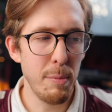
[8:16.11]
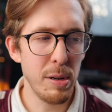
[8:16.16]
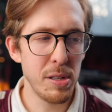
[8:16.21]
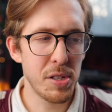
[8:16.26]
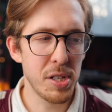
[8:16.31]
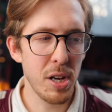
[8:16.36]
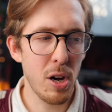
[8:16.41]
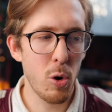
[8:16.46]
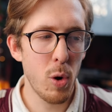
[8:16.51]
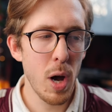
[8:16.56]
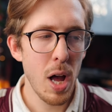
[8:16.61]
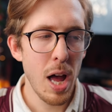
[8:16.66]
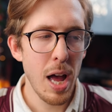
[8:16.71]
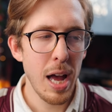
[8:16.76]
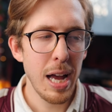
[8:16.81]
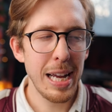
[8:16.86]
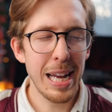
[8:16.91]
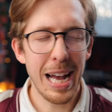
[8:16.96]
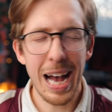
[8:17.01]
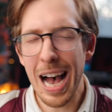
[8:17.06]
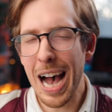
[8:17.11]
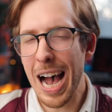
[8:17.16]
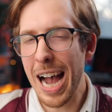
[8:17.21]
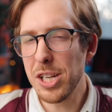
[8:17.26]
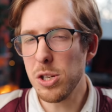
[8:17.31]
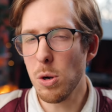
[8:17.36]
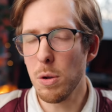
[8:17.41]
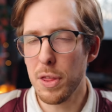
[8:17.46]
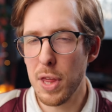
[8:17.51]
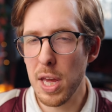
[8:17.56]
And so I
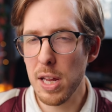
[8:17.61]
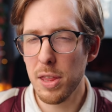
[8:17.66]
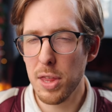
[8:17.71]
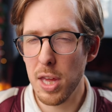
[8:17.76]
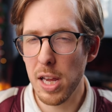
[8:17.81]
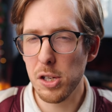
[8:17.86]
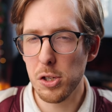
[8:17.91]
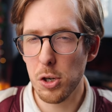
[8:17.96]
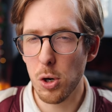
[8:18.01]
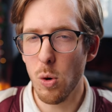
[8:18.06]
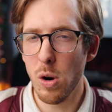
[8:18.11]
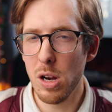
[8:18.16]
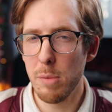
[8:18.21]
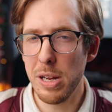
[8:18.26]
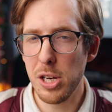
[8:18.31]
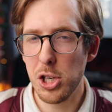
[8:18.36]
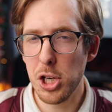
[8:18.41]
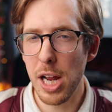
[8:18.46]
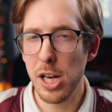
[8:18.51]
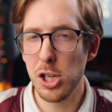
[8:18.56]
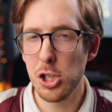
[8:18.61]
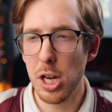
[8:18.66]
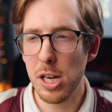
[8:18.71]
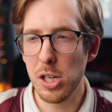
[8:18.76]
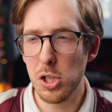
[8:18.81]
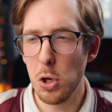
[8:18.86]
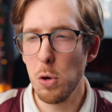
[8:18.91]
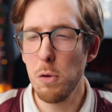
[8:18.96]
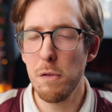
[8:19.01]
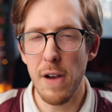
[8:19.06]
don't think things are going to be changing
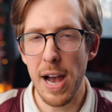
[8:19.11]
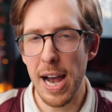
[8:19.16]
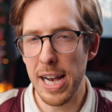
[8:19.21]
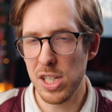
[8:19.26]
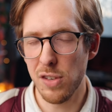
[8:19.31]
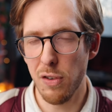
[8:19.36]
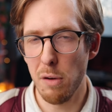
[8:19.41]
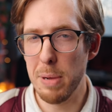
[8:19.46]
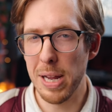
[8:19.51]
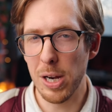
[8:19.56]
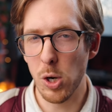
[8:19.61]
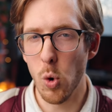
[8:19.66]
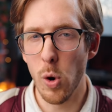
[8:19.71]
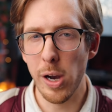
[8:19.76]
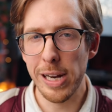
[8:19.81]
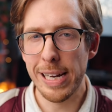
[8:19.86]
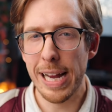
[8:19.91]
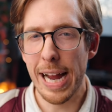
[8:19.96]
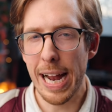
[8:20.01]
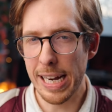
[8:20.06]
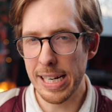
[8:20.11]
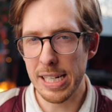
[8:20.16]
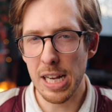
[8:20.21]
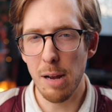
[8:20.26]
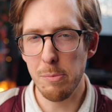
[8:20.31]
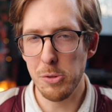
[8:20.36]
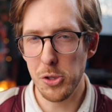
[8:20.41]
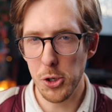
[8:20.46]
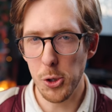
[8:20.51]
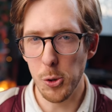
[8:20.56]
too fast for Bitcoin
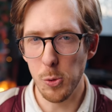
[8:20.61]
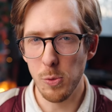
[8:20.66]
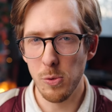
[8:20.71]
anytime soon.